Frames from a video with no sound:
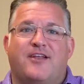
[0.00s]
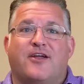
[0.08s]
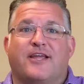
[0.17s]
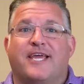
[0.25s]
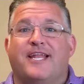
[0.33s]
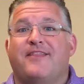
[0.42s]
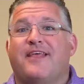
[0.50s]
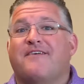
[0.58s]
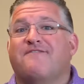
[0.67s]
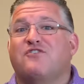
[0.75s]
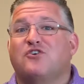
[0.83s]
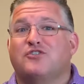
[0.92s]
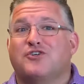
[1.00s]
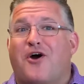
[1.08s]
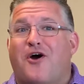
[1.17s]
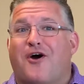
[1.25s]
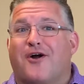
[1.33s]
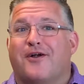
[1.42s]
on getting that first
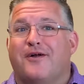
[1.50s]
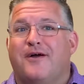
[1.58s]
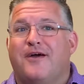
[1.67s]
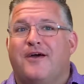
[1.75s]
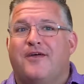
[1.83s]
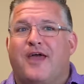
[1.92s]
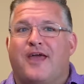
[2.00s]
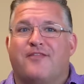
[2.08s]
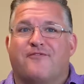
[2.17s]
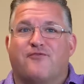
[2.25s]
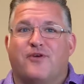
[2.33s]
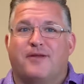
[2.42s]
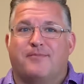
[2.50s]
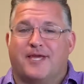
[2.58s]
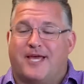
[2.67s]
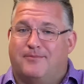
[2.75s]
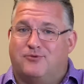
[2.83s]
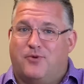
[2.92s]
car and the freedom that
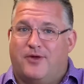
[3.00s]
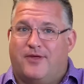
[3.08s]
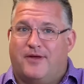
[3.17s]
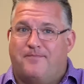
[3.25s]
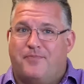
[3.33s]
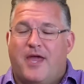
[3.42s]
comes with it.